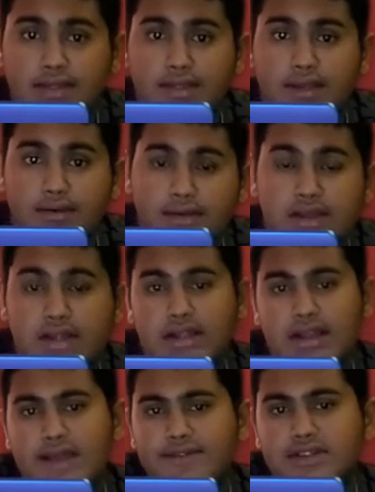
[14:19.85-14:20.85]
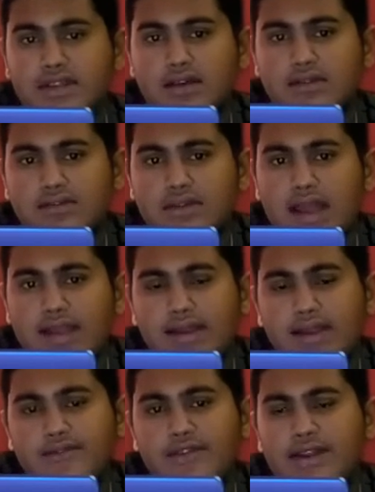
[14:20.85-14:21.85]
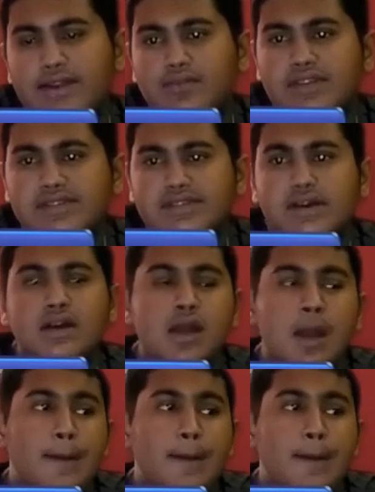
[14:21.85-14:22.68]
the real 11,999 variant was the